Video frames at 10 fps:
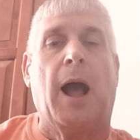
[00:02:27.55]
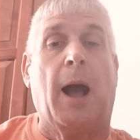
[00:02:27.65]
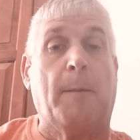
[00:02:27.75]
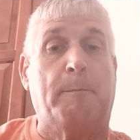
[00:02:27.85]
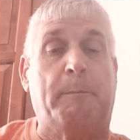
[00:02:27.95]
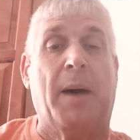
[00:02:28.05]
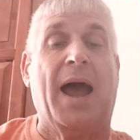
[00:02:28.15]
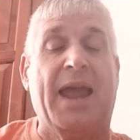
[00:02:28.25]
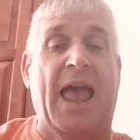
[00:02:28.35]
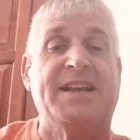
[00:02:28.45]
By
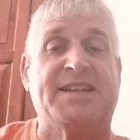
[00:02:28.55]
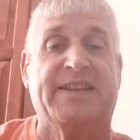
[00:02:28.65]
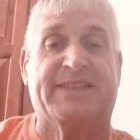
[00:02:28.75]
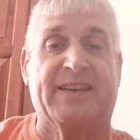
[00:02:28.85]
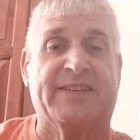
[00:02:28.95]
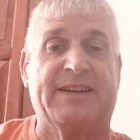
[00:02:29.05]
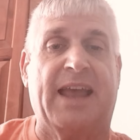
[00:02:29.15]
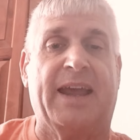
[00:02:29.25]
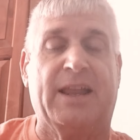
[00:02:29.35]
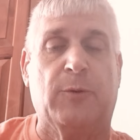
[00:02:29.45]

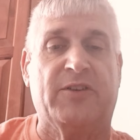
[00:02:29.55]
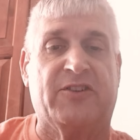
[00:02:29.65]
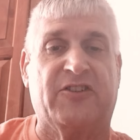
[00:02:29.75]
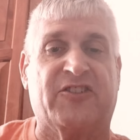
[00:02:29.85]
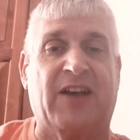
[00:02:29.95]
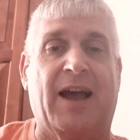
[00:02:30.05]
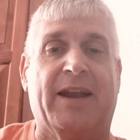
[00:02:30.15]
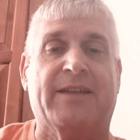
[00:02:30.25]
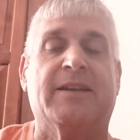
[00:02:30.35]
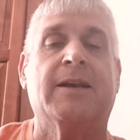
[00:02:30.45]
1868, it was
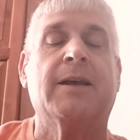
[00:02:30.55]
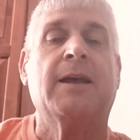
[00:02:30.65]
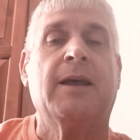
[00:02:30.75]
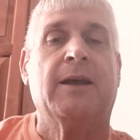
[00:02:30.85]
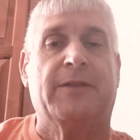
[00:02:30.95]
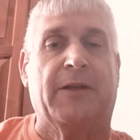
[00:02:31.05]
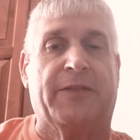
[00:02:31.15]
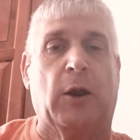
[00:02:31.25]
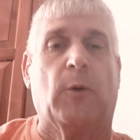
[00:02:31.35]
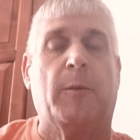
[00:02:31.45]
decided
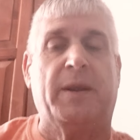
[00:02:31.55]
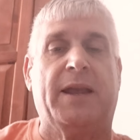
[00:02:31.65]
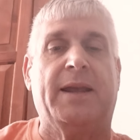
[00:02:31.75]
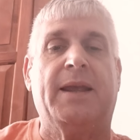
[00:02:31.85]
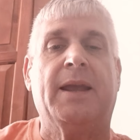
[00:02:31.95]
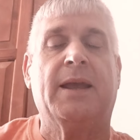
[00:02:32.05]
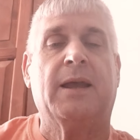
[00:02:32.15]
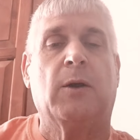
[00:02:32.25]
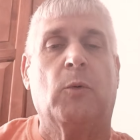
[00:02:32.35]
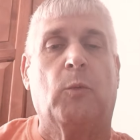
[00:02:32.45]
that there would be
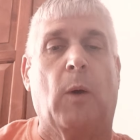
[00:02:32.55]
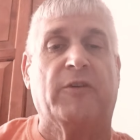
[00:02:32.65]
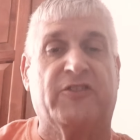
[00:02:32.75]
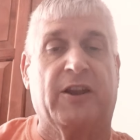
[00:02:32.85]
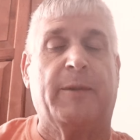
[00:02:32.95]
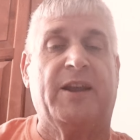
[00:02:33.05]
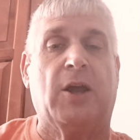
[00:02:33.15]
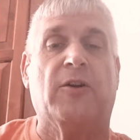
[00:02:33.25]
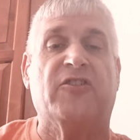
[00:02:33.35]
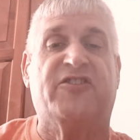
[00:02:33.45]
what was going to be
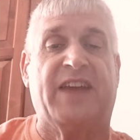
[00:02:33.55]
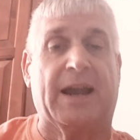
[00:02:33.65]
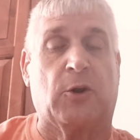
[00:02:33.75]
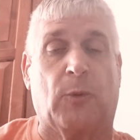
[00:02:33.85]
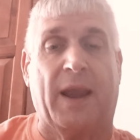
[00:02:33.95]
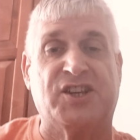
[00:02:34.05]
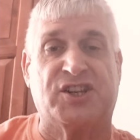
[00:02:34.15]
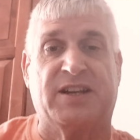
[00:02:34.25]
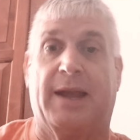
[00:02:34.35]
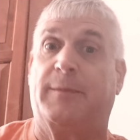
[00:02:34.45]
known as
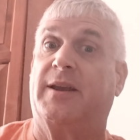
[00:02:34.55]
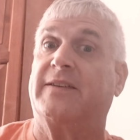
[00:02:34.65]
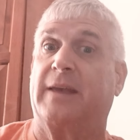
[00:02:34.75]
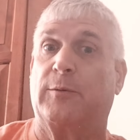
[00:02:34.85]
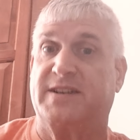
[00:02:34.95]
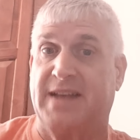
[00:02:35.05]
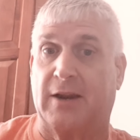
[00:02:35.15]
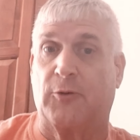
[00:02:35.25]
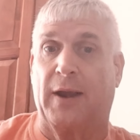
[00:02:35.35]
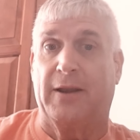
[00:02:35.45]
Decoration Day, because they were
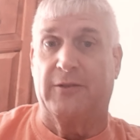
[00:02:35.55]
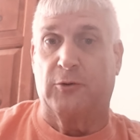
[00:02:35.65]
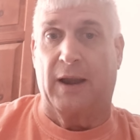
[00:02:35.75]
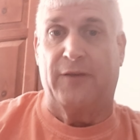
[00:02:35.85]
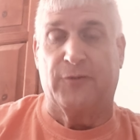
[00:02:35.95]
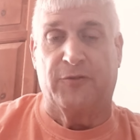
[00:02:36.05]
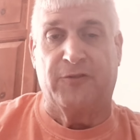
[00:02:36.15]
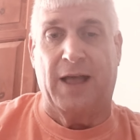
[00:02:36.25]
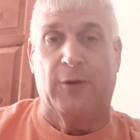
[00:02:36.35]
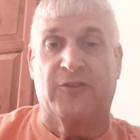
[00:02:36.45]
decorating the graves with
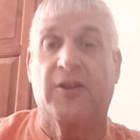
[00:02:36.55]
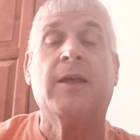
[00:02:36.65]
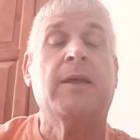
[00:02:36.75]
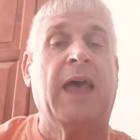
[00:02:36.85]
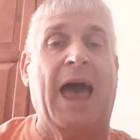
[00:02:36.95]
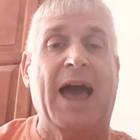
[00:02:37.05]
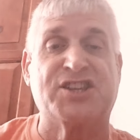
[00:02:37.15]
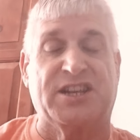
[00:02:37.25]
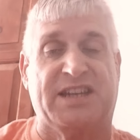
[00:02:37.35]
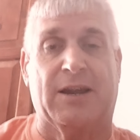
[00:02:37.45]
flowers.
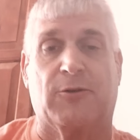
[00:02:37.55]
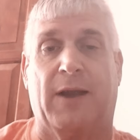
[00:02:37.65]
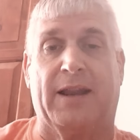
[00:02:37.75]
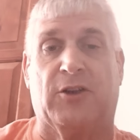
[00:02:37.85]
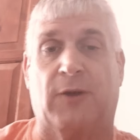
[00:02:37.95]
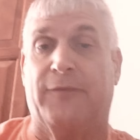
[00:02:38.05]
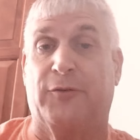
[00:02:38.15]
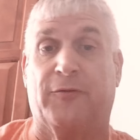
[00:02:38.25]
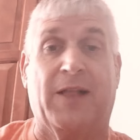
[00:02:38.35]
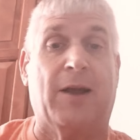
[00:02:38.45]
Actually, decorating graves
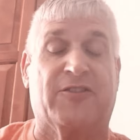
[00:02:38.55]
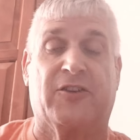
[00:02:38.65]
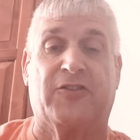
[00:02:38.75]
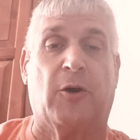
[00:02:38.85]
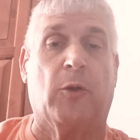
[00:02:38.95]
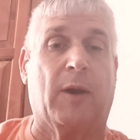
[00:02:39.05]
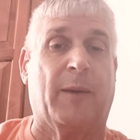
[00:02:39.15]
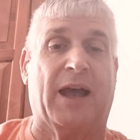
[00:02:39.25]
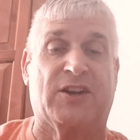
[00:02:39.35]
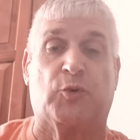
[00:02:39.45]
with flowers goes all the way
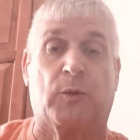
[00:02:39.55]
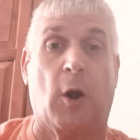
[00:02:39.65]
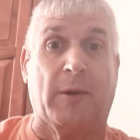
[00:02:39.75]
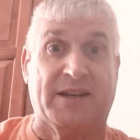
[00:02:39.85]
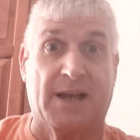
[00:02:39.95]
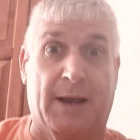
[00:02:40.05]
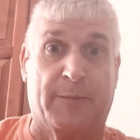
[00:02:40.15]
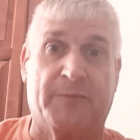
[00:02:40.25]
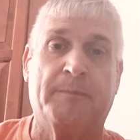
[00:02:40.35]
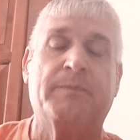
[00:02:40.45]
back to Roman
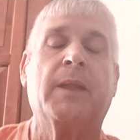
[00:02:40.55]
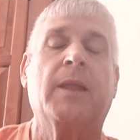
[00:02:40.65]
times.